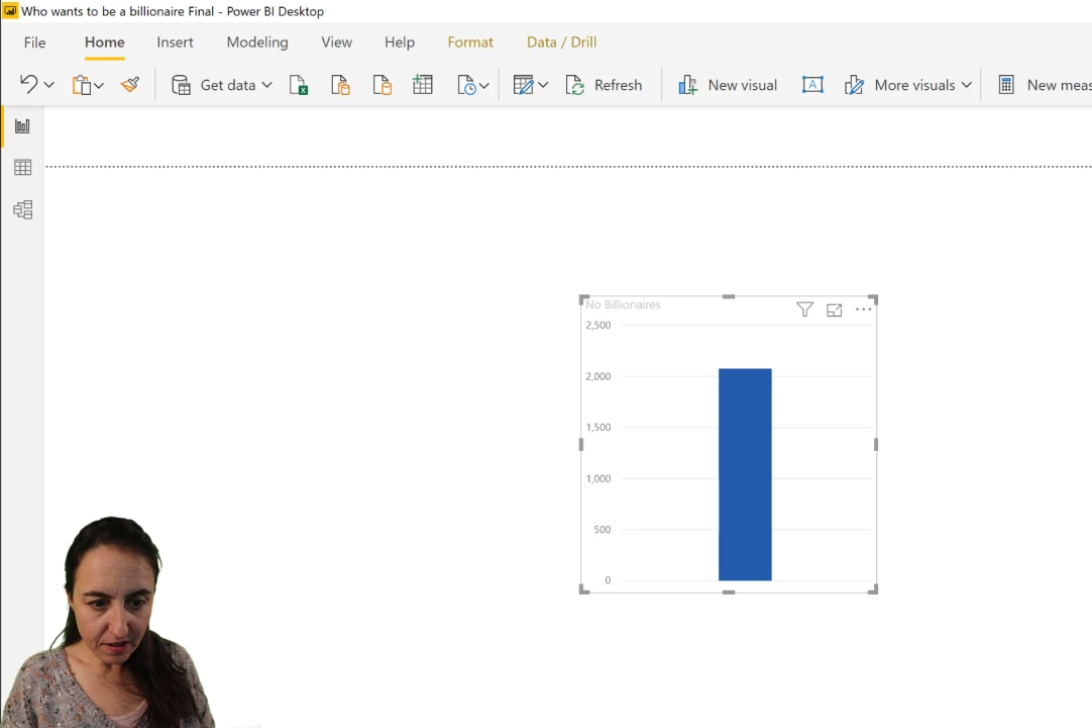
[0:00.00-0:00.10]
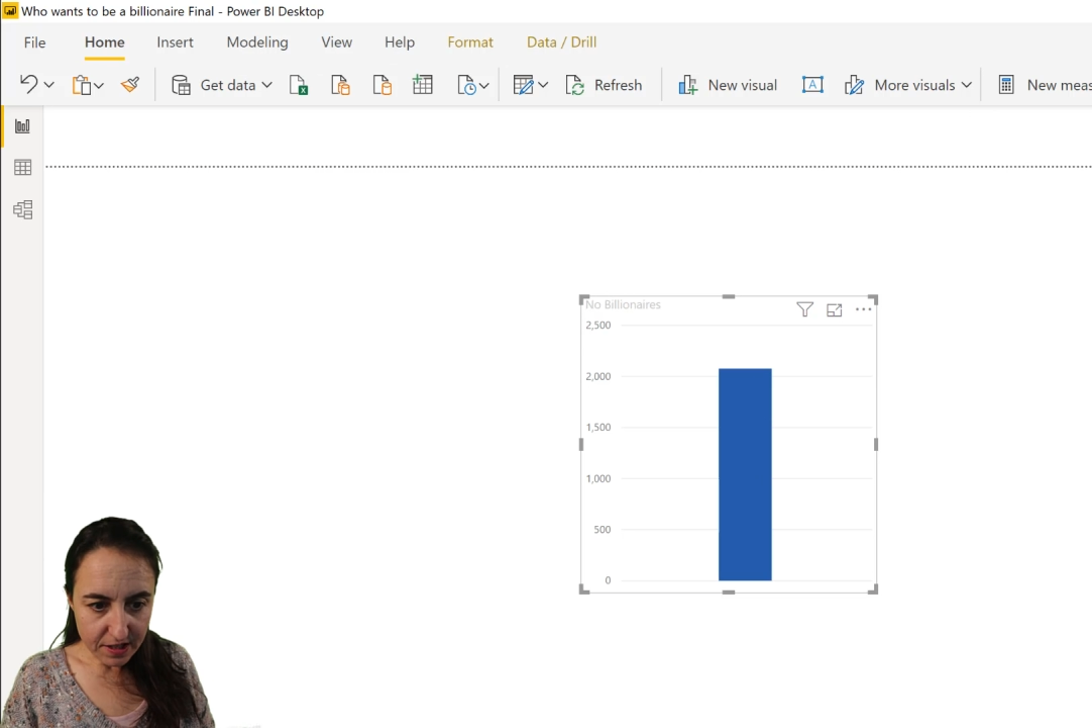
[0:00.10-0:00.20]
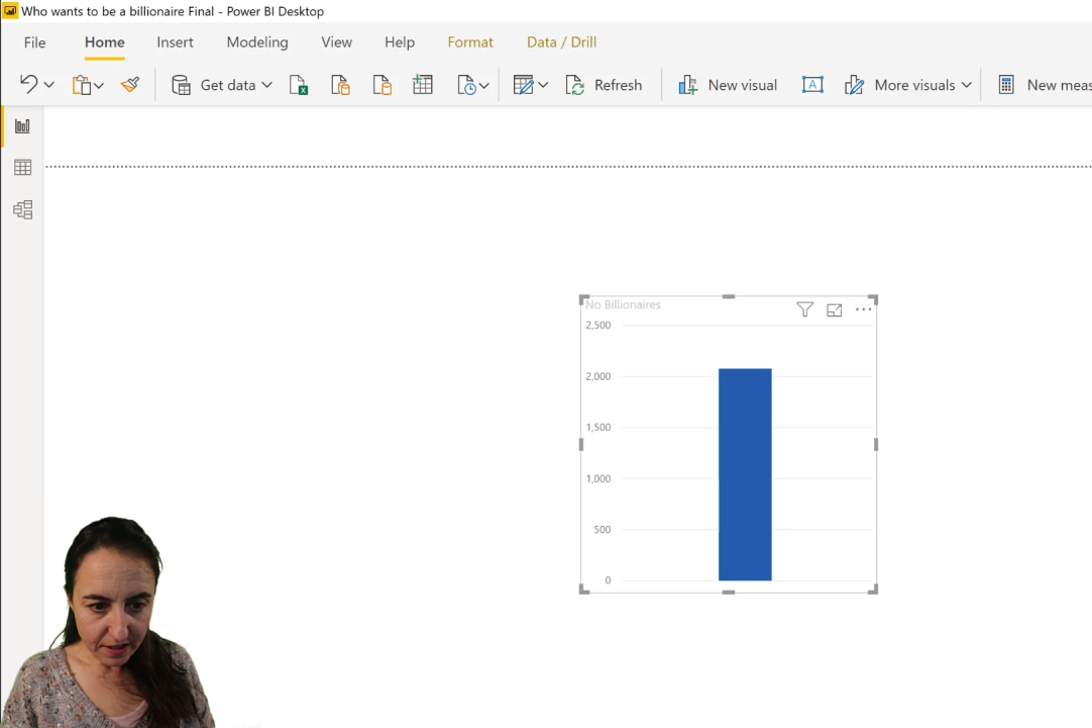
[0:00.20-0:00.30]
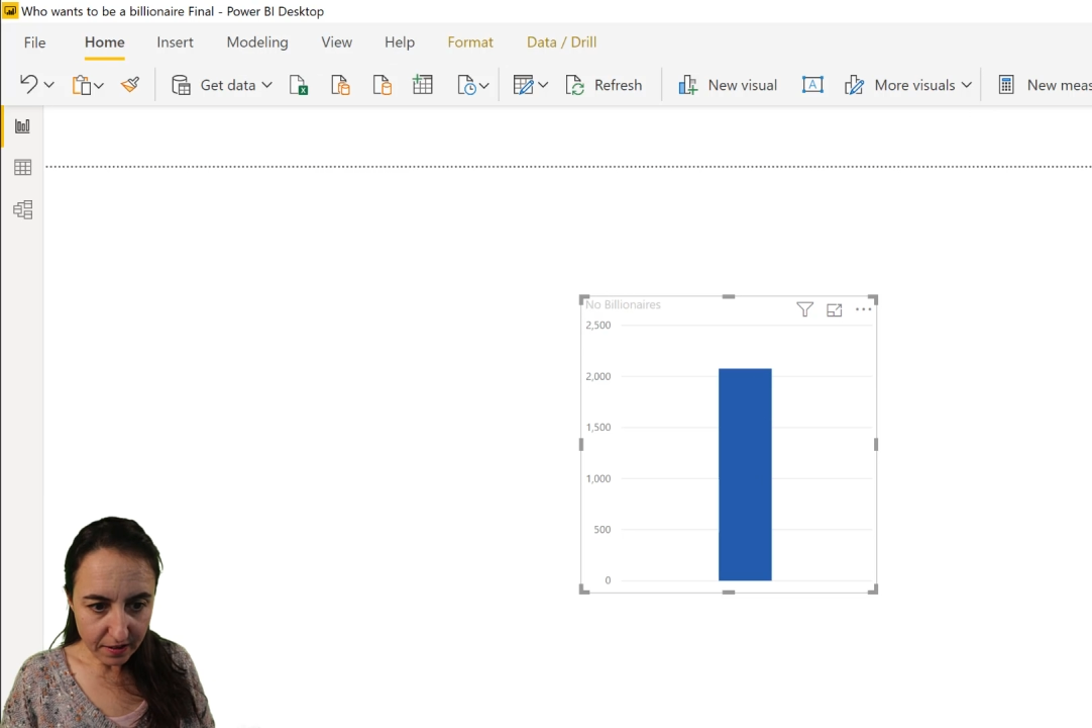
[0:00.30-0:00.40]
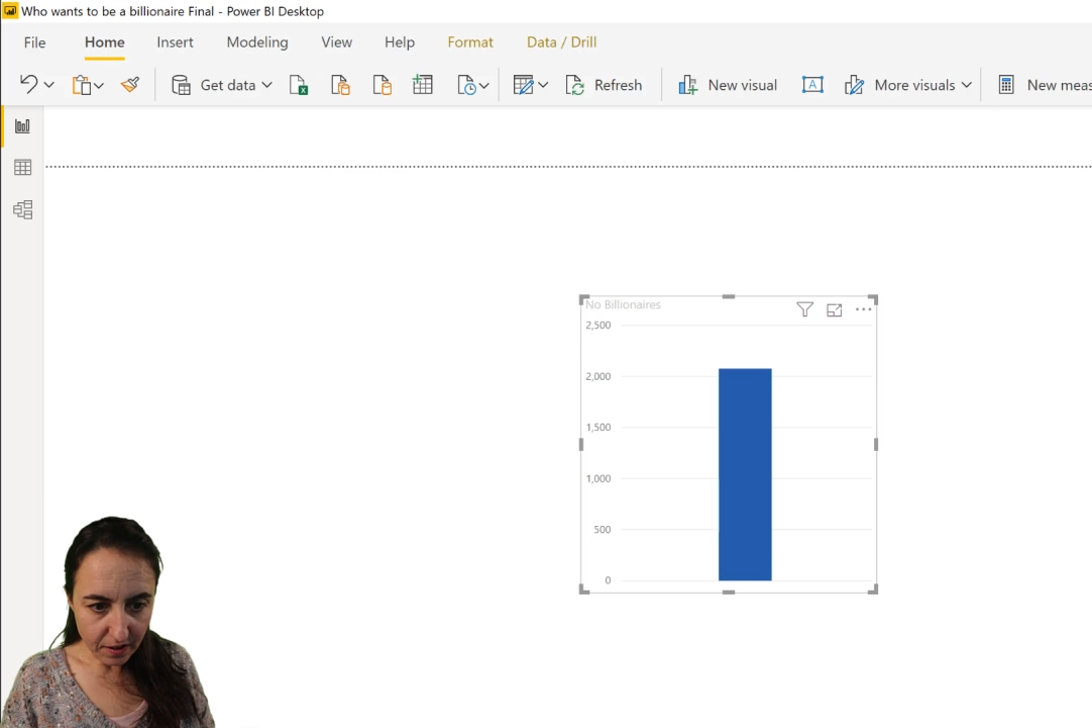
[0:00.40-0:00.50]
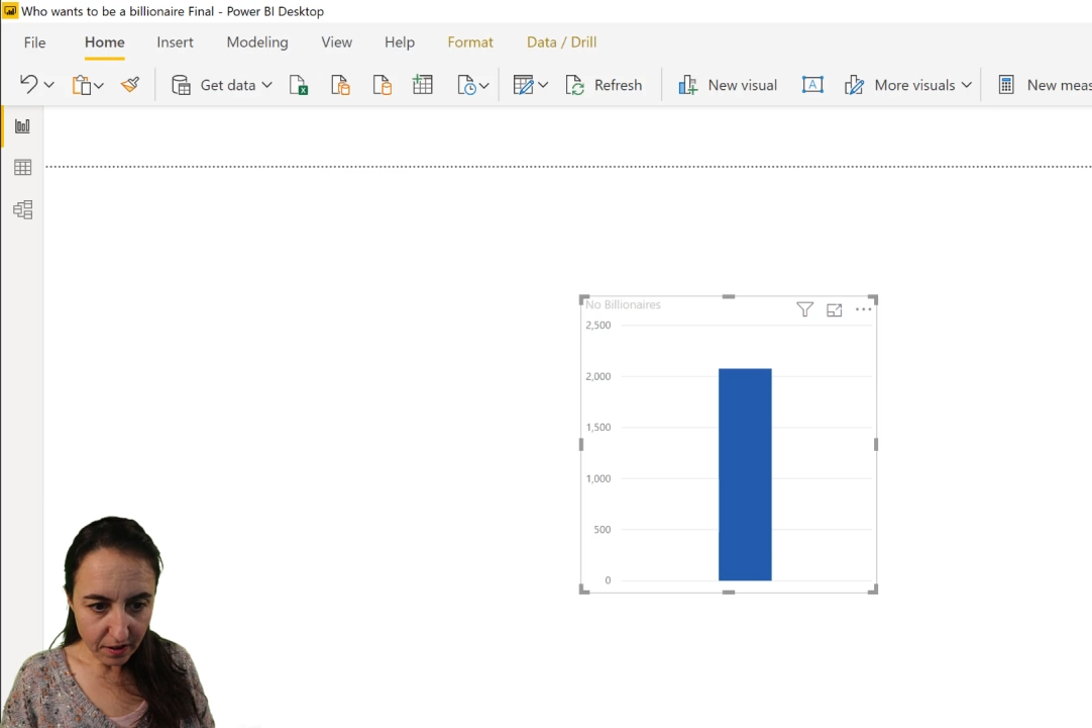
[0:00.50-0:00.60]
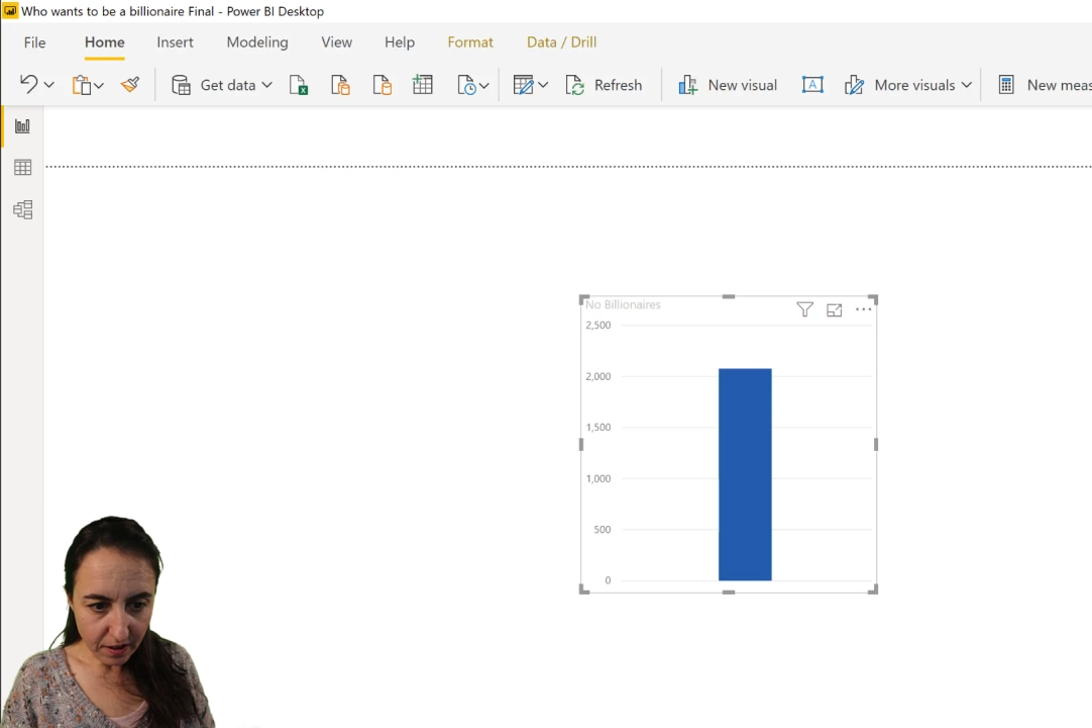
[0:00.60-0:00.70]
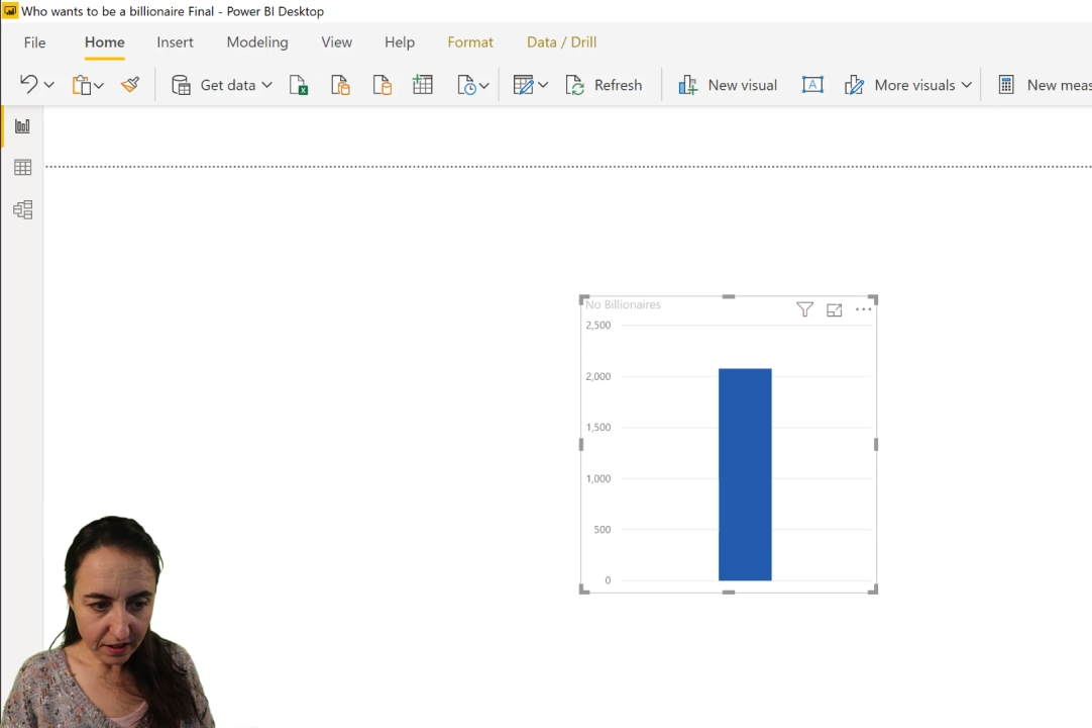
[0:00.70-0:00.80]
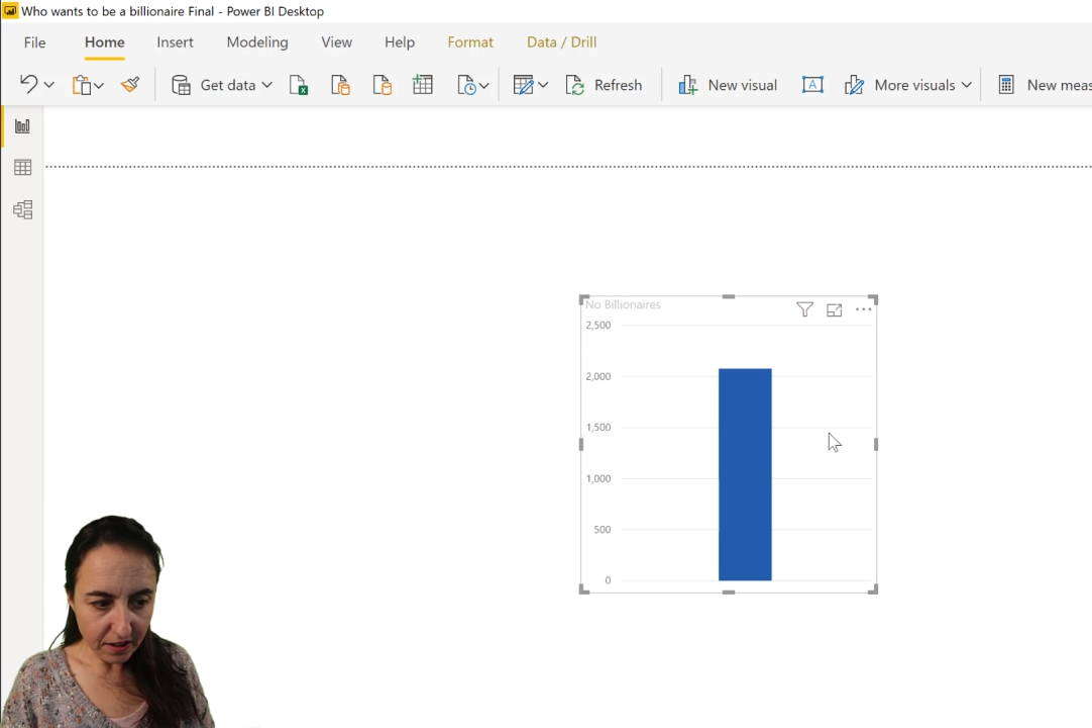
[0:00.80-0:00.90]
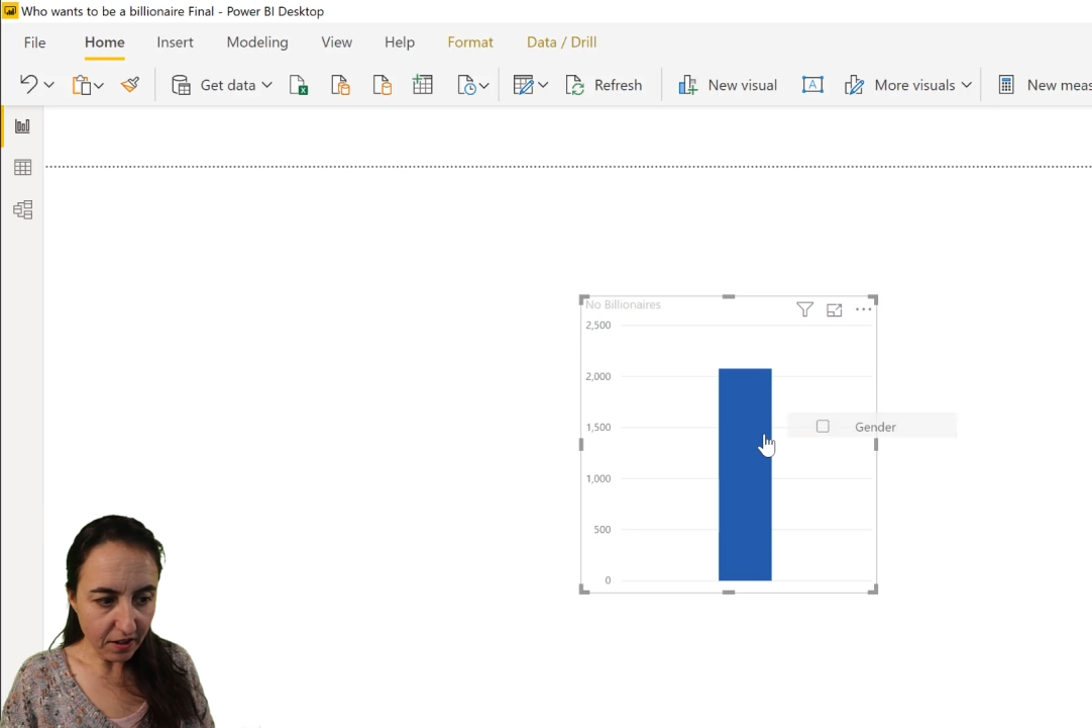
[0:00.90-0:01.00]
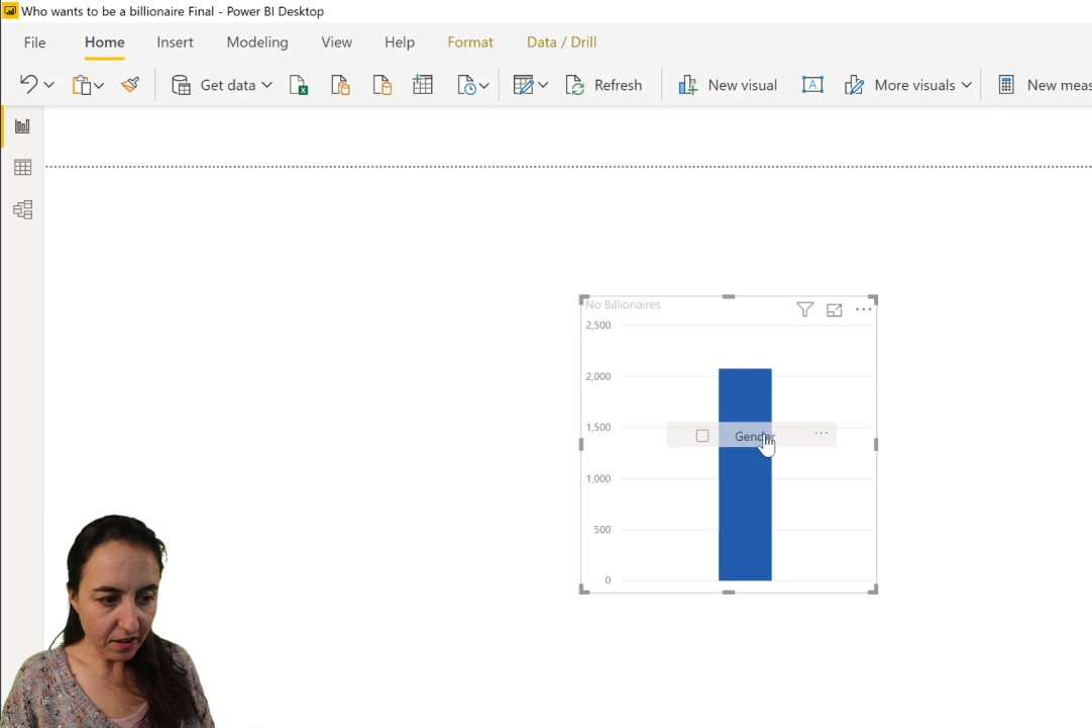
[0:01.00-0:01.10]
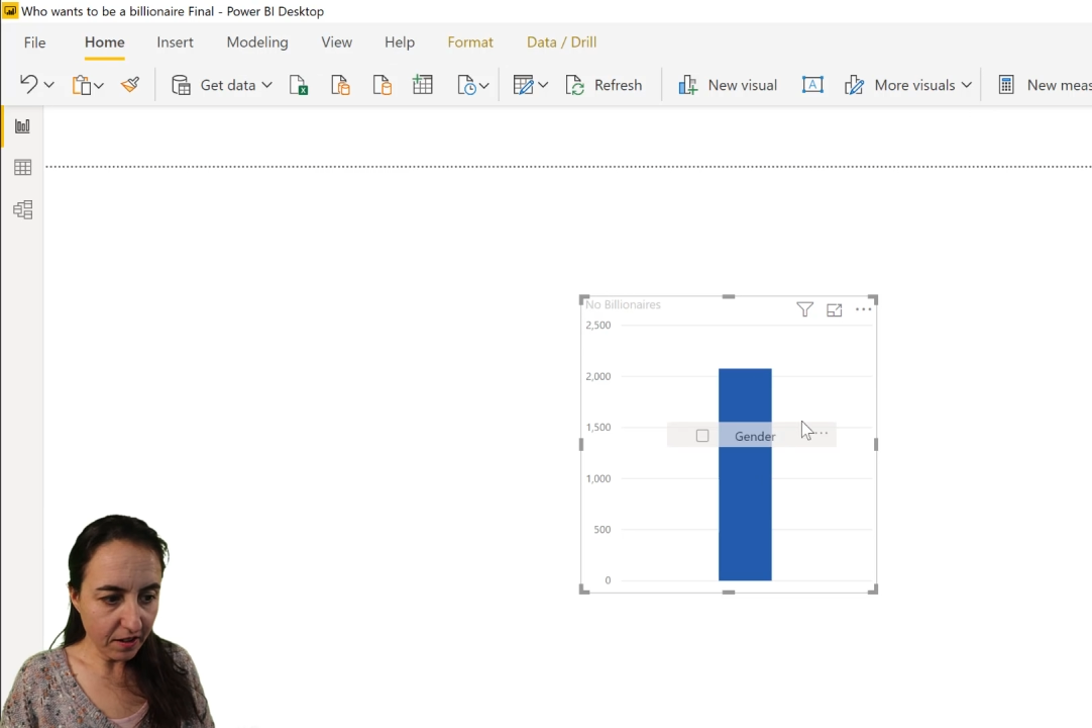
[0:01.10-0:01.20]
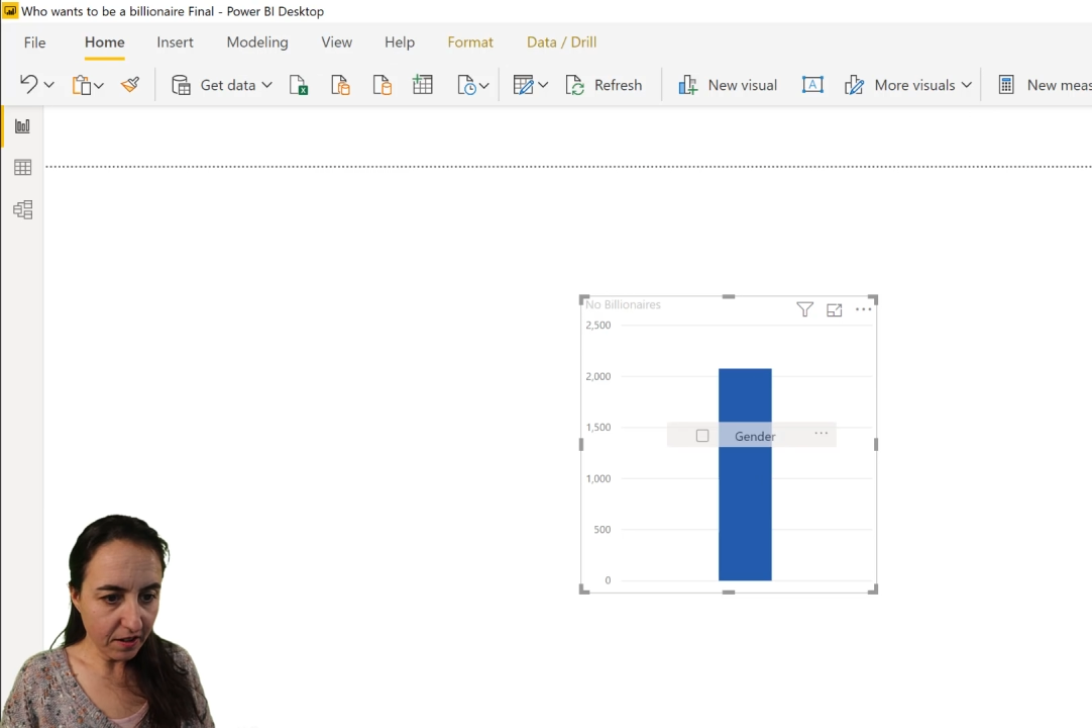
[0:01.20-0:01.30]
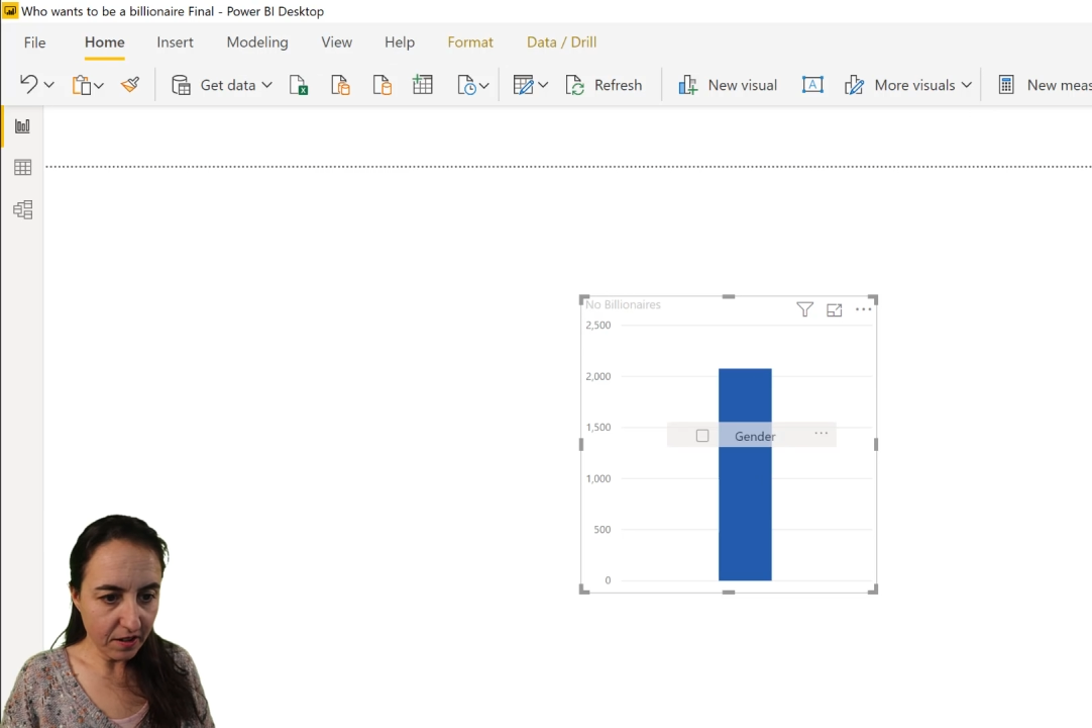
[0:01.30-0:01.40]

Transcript: gender here?